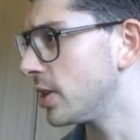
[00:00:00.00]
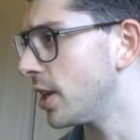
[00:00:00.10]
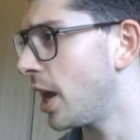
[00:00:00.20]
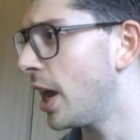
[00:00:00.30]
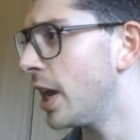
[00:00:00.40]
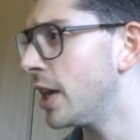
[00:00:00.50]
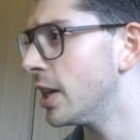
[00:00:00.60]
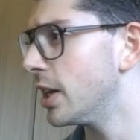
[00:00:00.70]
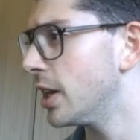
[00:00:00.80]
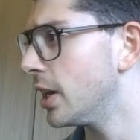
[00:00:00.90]
9
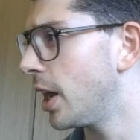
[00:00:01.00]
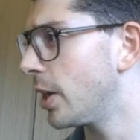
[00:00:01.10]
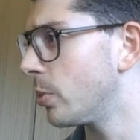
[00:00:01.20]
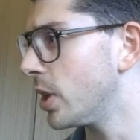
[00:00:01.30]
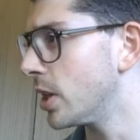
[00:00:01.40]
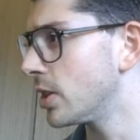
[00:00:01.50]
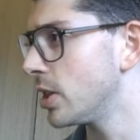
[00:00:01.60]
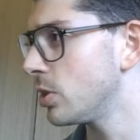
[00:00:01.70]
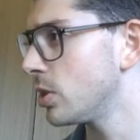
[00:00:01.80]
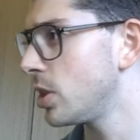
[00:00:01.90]
weeks.
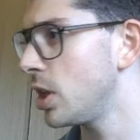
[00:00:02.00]
This is